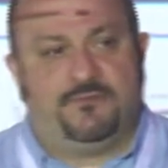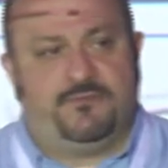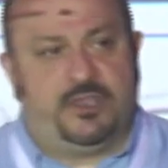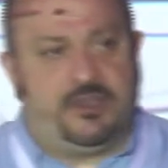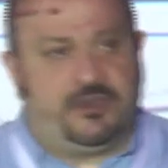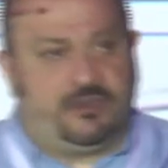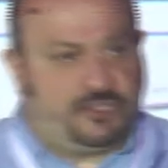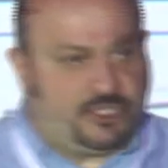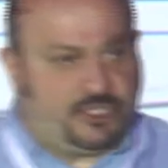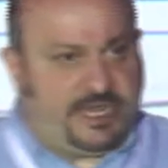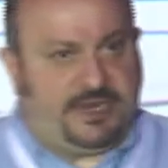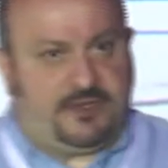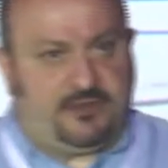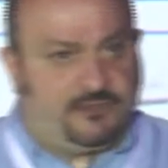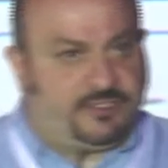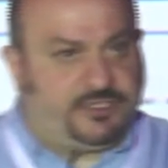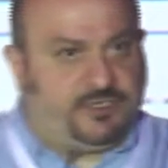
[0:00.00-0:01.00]
If you go to
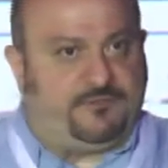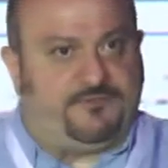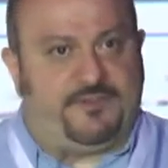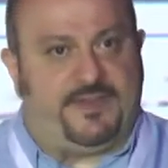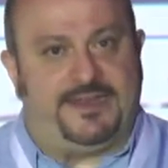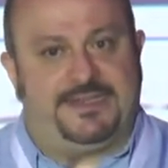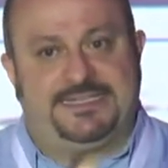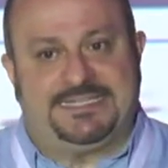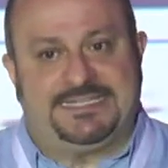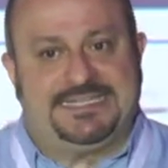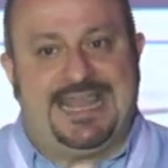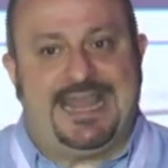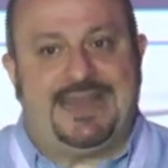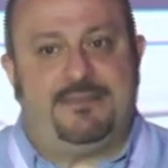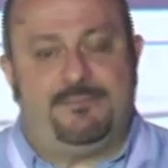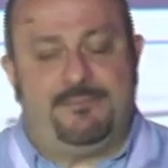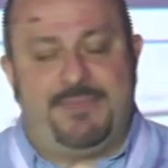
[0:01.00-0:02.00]
channels, you'll find
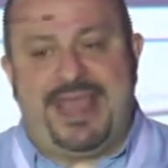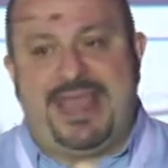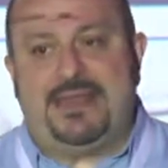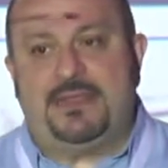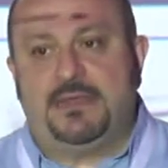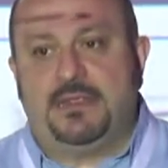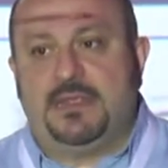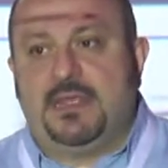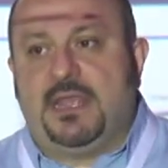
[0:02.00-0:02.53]
Set Matte.